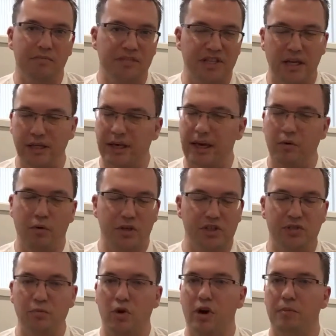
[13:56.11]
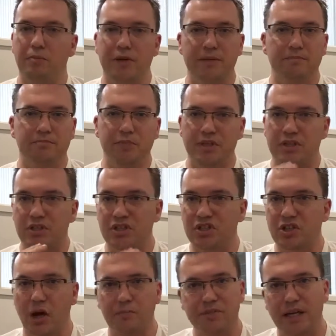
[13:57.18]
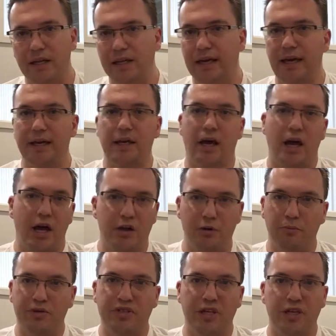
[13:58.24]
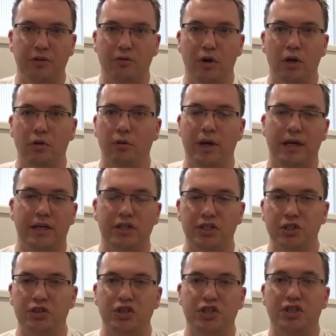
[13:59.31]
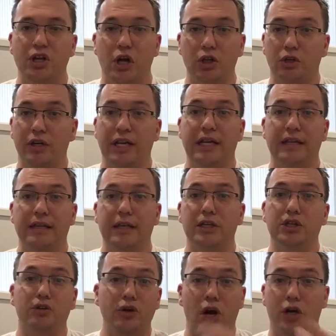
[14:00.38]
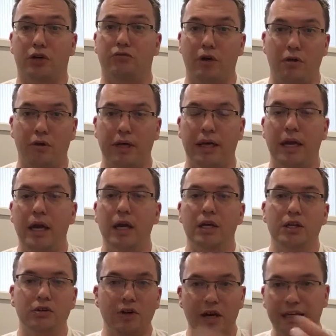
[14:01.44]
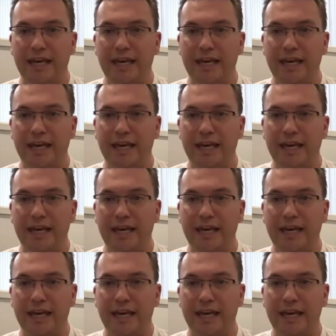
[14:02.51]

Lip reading: Delegate where it's smart, but stop delegating 100% of your role away, because you're just not learning anything. You're not growing. You're not